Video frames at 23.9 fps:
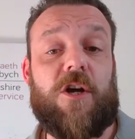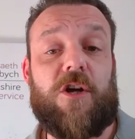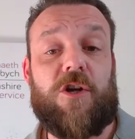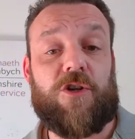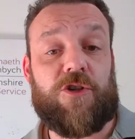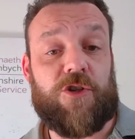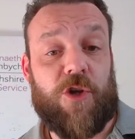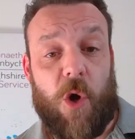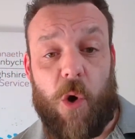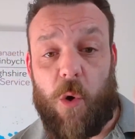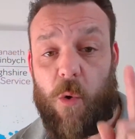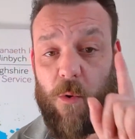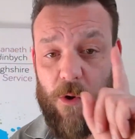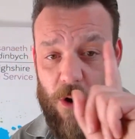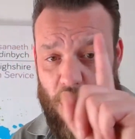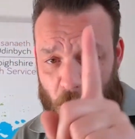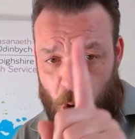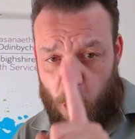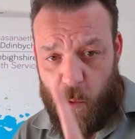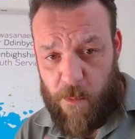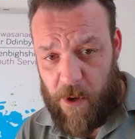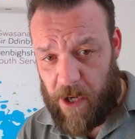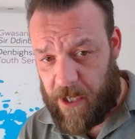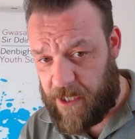So,
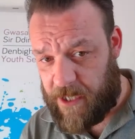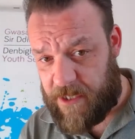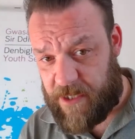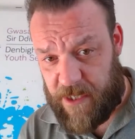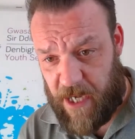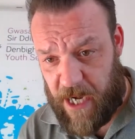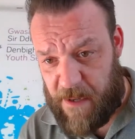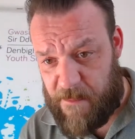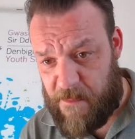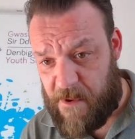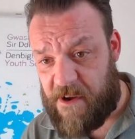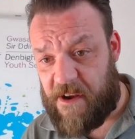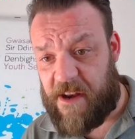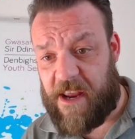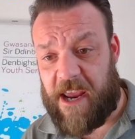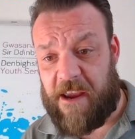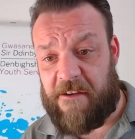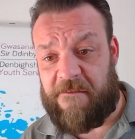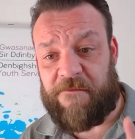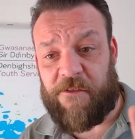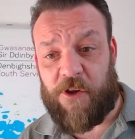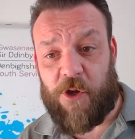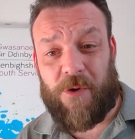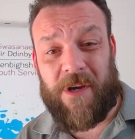homework assignment,
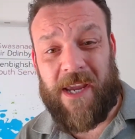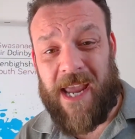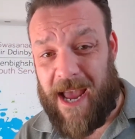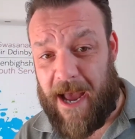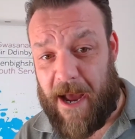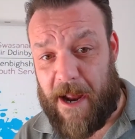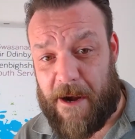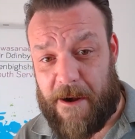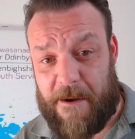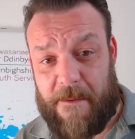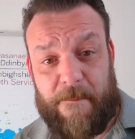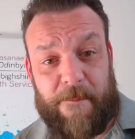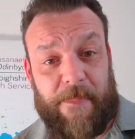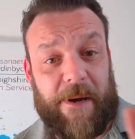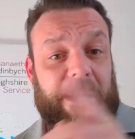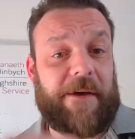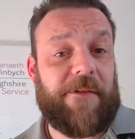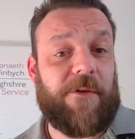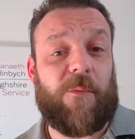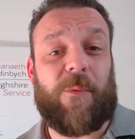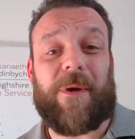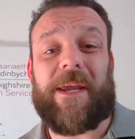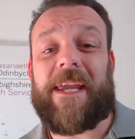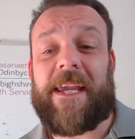if you can, by
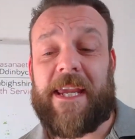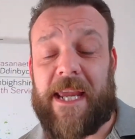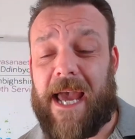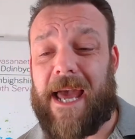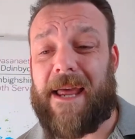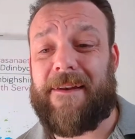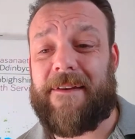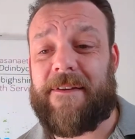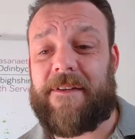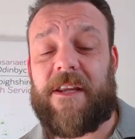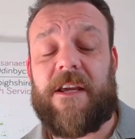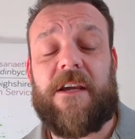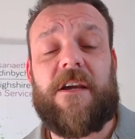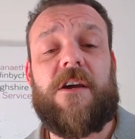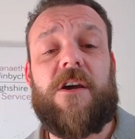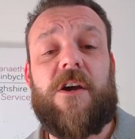the weekend,